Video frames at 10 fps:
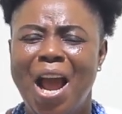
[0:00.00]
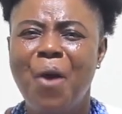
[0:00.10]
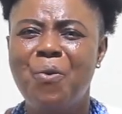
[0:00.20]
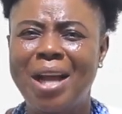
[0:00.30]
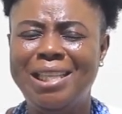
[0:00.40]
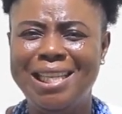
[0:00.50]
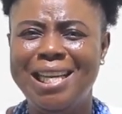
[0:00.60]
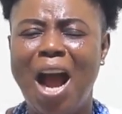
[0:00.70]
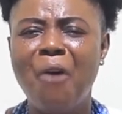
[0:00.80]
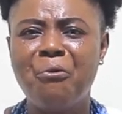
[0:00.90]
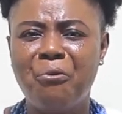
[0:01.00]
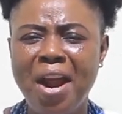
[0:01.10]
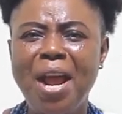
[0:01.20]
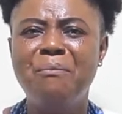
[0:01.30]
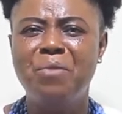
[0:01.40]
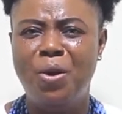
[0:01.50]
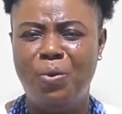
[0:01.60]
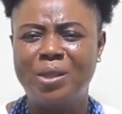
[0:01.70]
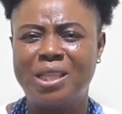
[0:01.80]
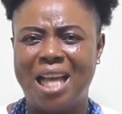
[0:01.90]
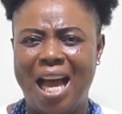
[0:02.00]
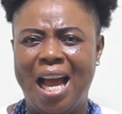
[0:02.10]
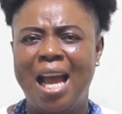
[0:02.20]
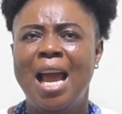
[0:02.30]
ewrade afre mienu sa